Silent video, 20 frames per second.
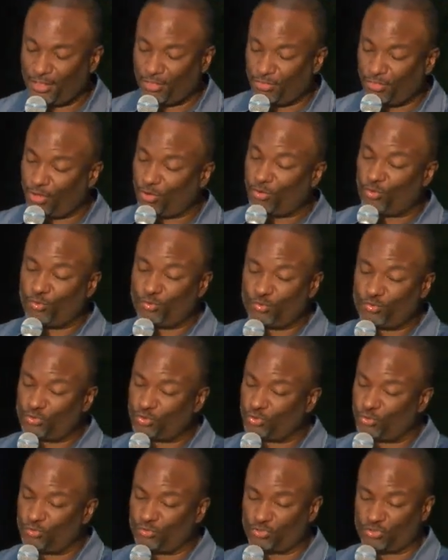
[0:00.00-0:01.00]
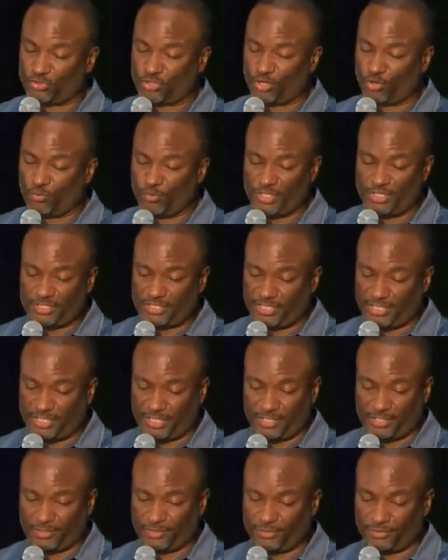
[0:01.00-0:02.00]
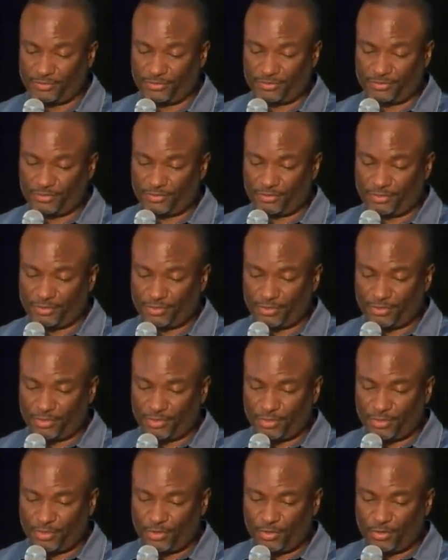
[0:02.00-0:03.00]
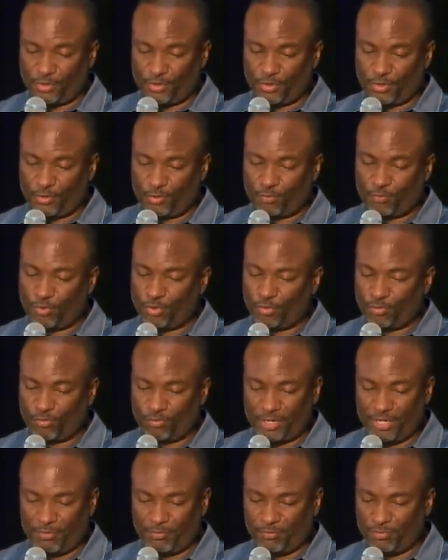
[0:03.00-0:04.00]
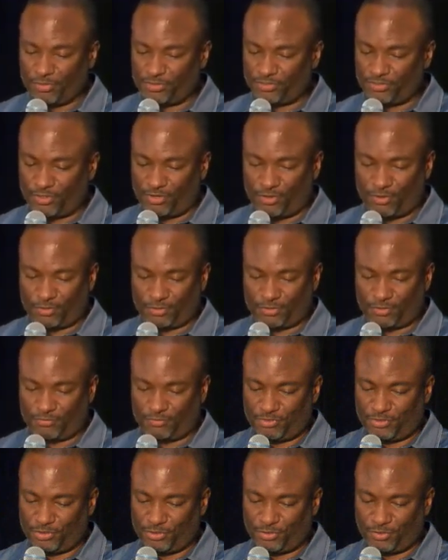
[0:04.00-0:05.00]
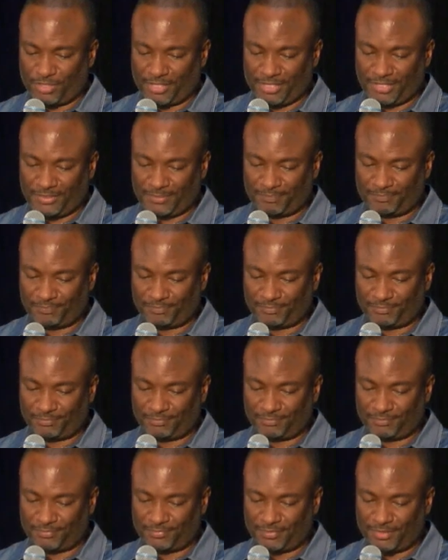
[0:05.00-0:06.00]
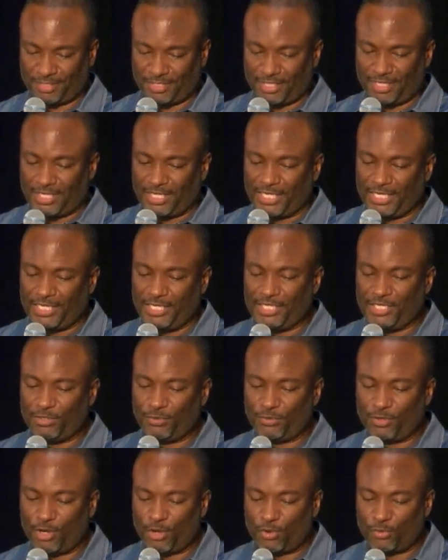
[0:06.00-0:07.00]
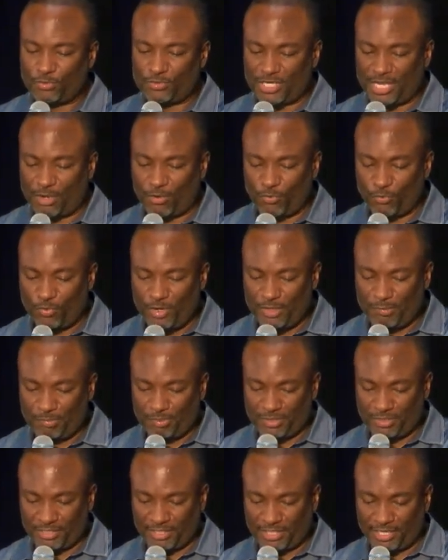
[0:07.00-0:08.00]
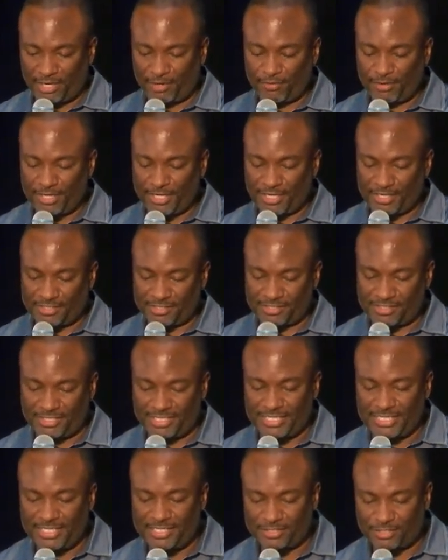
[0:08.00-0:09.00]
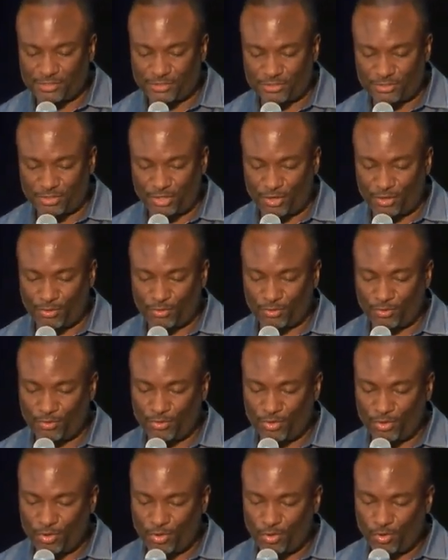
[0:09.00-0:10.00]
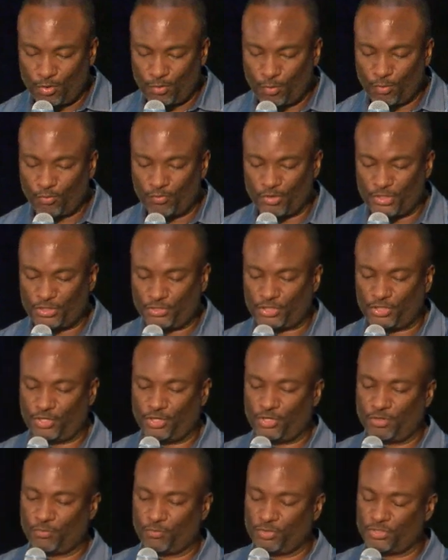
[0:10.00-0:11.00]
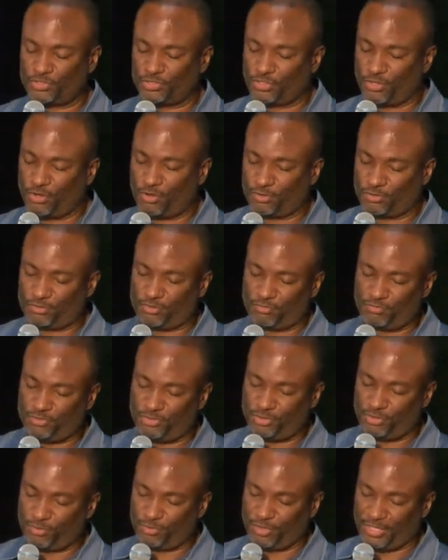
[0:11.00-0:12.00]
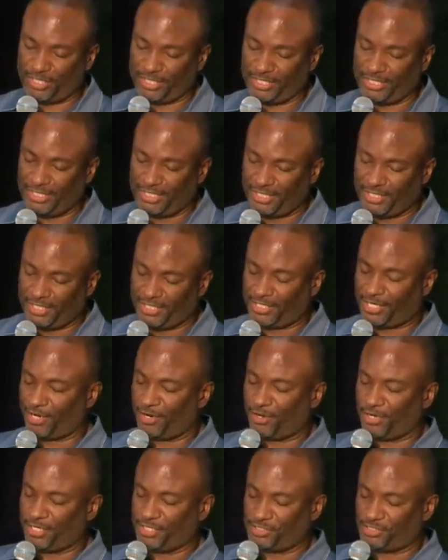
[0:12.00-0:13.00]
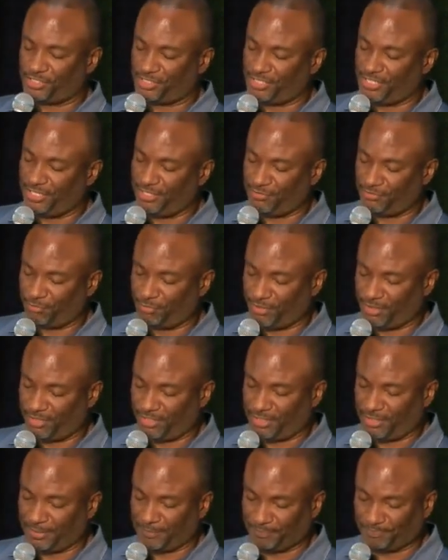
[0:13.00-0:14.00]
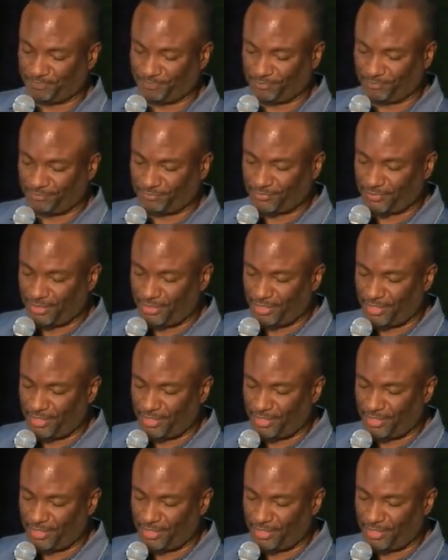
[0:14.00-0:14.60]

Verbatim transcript: Those who sow in tears will reap with songs of joy. He who goes out weeping, carrying seed to sow, will return with songs of joy carrying sheaves with him.